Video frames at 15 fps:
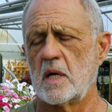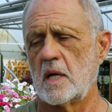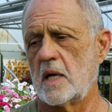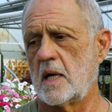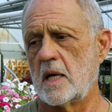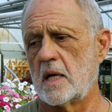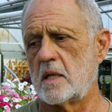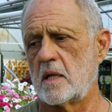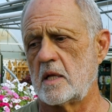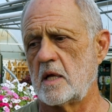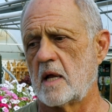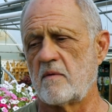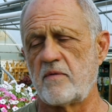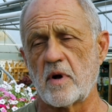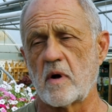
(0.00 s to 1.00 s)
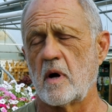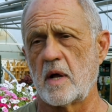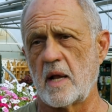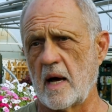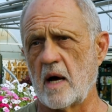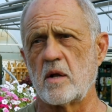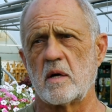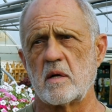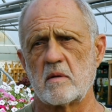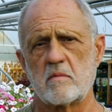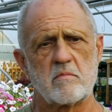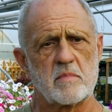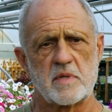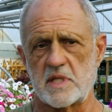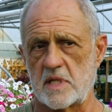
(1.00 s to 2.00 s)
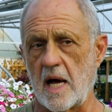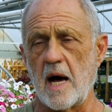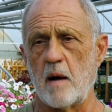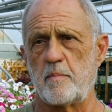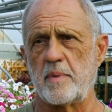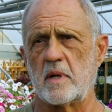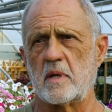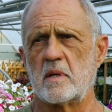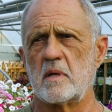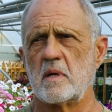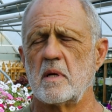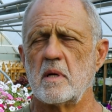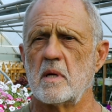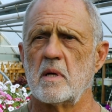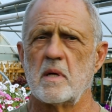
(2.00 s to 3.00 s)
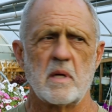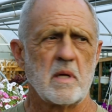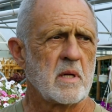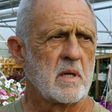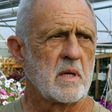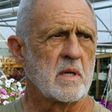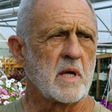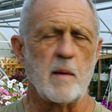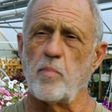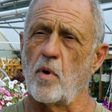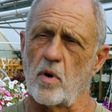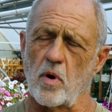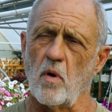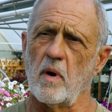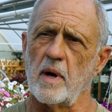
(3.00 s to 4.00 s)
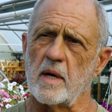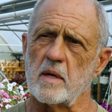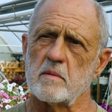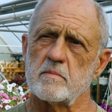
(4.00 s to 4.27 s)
And then you had to figure out how to stop and keep on going.